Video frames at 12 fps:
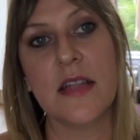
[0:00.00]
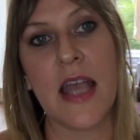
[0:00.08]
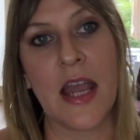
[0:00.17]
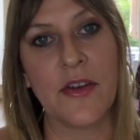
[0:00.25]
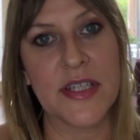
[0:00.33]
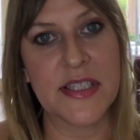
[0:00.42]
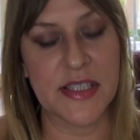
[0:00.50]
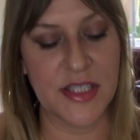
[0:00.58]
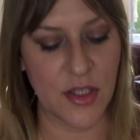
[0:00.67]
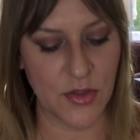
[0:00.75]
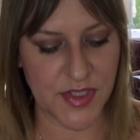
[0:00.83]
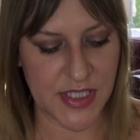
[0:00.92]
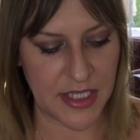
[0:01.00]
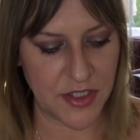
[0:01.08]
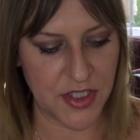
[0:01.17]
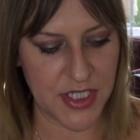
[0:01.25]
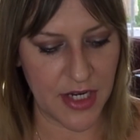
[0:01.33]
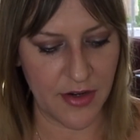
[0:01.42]
Aries, Leo,
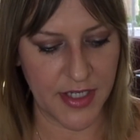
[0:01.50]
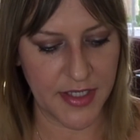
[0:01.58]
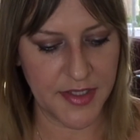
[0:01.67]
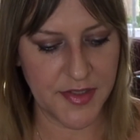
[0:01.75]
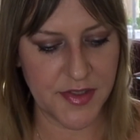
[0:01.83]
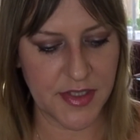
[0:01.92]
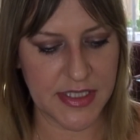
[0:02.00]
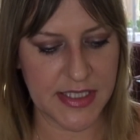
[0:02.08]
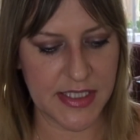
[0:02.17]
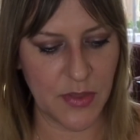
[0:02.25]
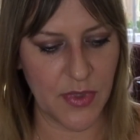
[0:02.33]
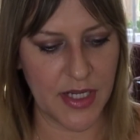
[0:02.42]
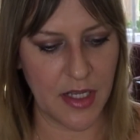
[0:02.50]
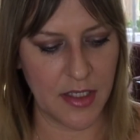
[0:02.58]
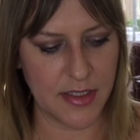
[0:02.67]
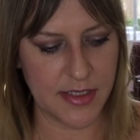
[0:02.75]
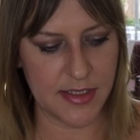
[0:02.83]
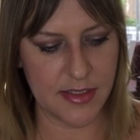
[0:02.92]
Sagittarius. Let's see what
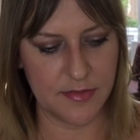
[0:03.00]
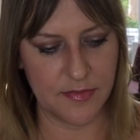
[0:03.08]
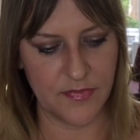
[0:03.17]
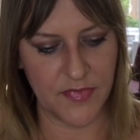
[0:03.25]
else.